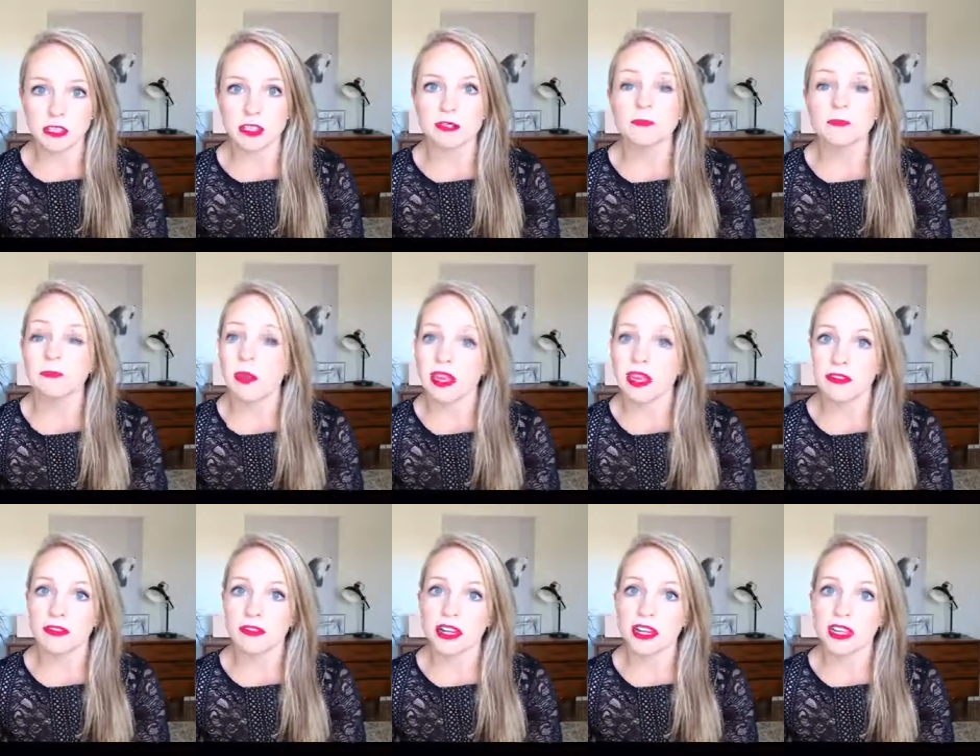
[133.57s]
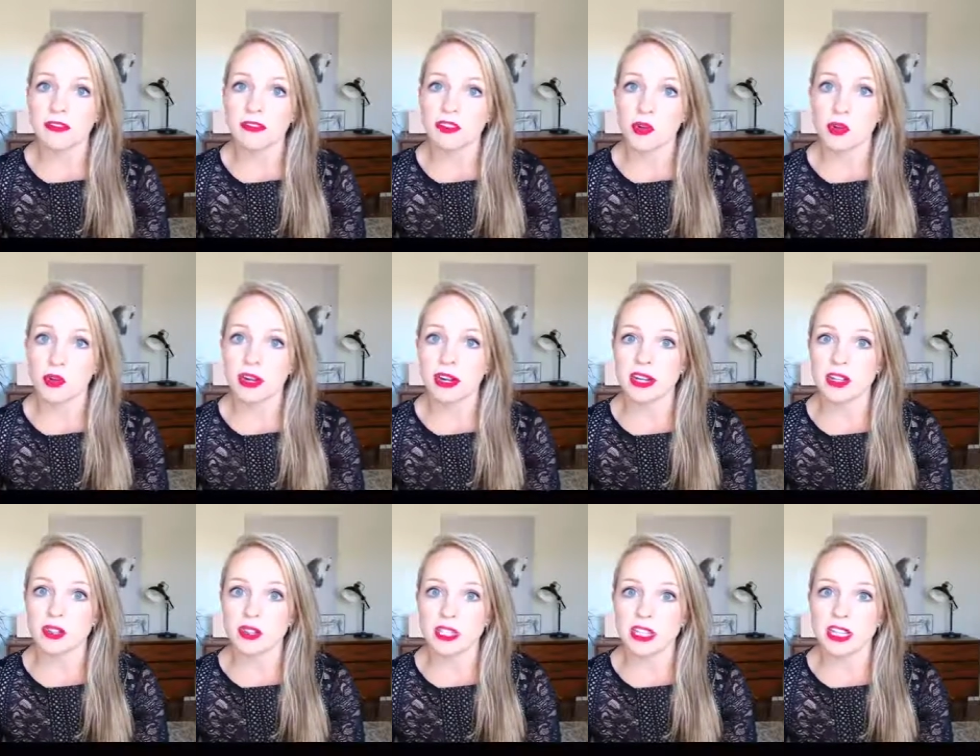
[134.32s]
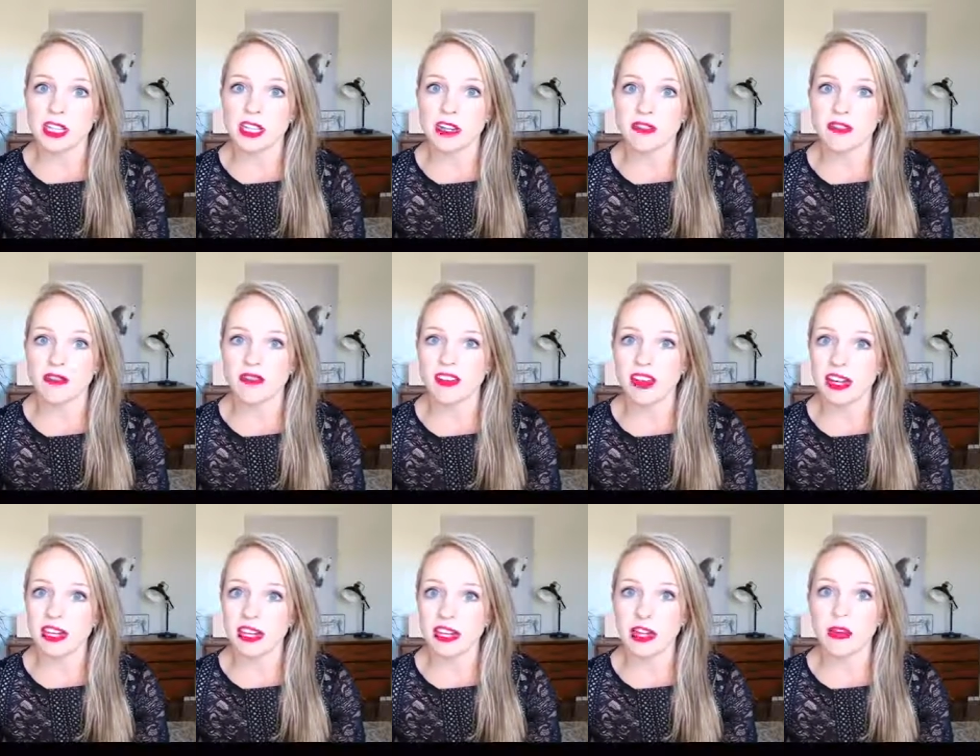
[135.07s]
If any of you are interested in finding
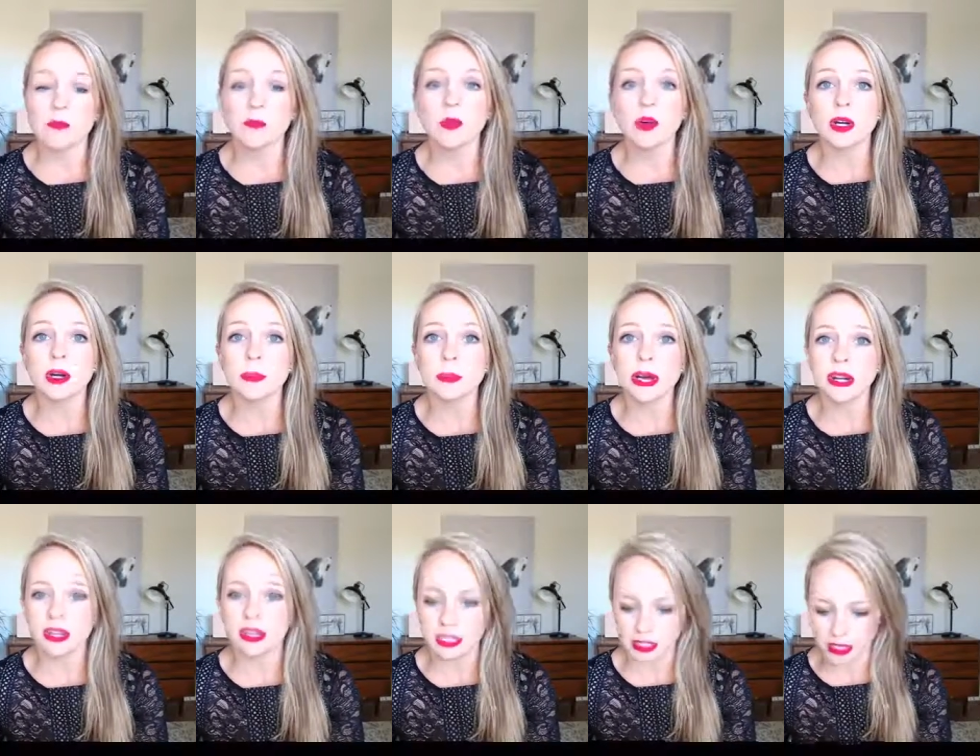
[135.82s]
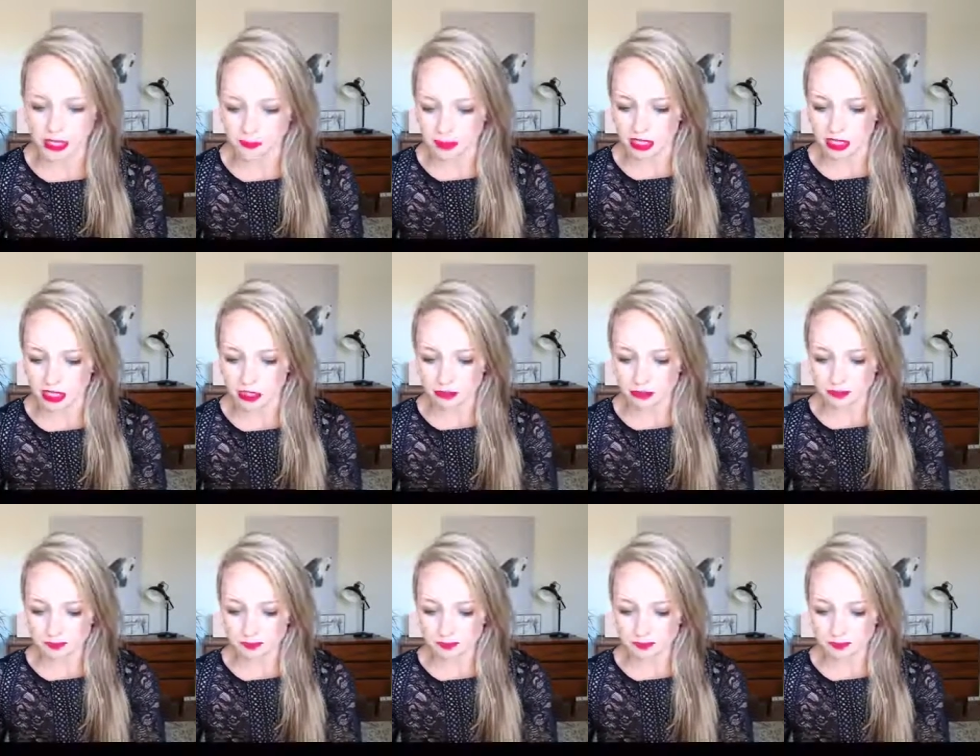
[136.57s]
out more about it, let me know.